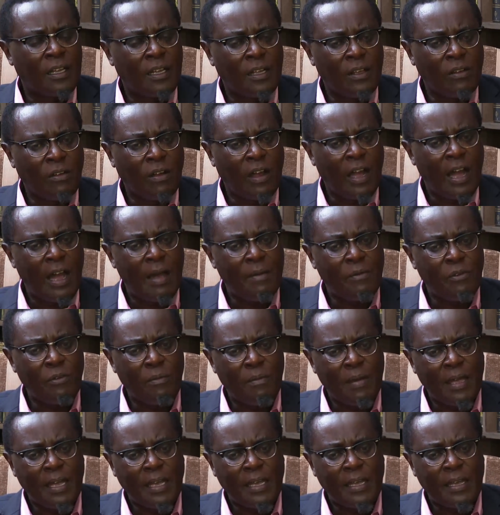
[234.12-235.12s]
You come, you
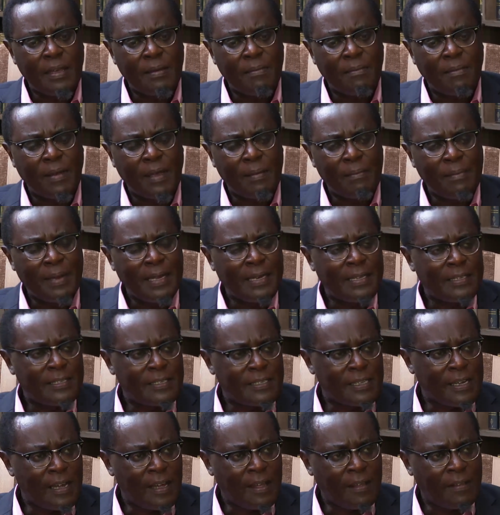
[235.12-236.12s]
make him a
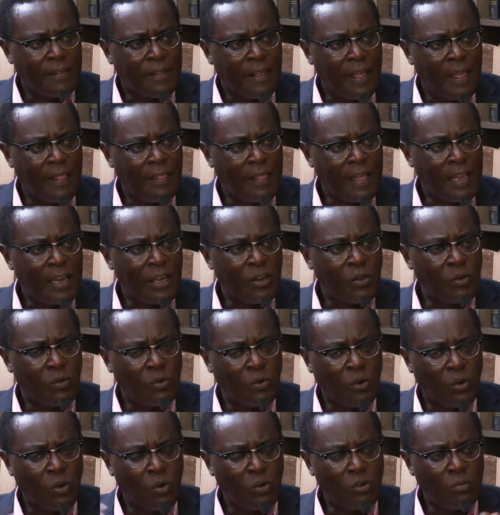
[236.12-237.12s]
minister, and then you
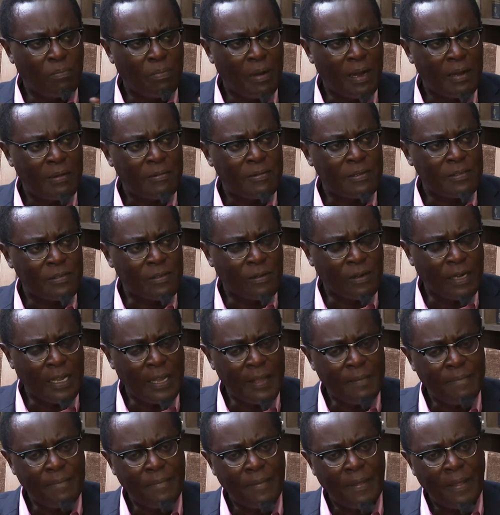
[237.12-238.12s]
load powers on
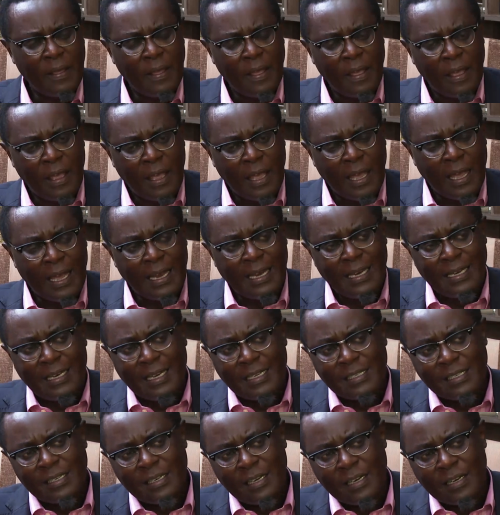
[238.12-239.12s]
him, and he
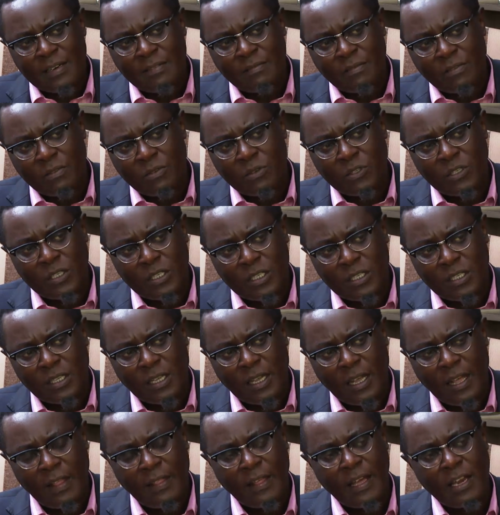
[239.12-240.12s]
doesn't have roots,
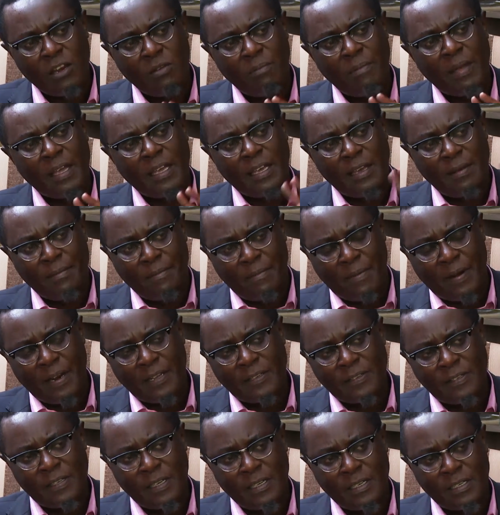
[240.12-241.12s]
and then you make him
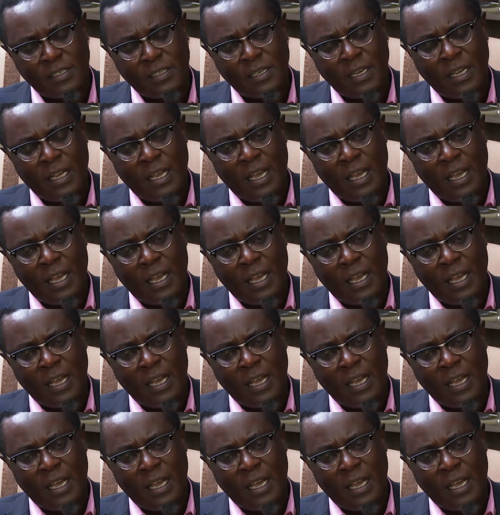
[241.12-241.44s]
president.